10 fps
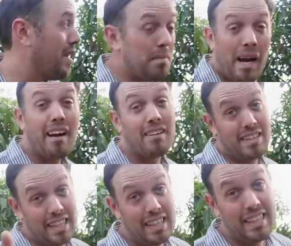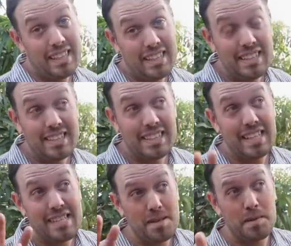Apparently,
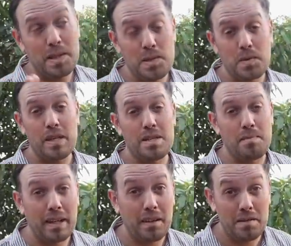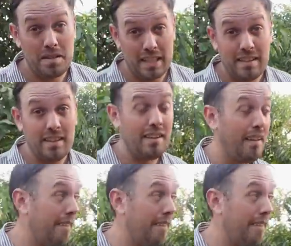they're some of the sweetest mangoes in India.